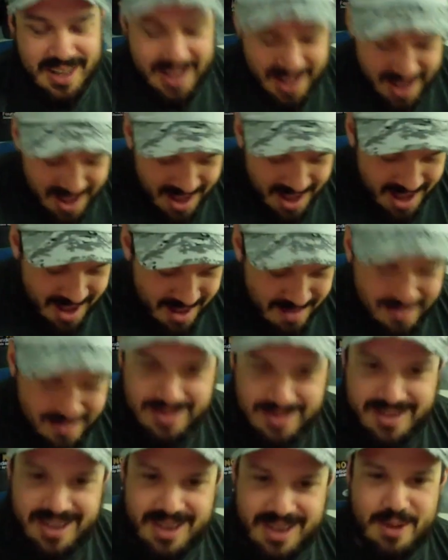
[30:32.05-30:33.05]

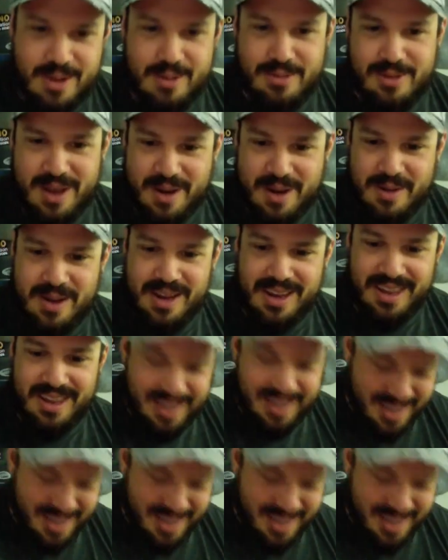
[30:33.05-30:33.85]
Very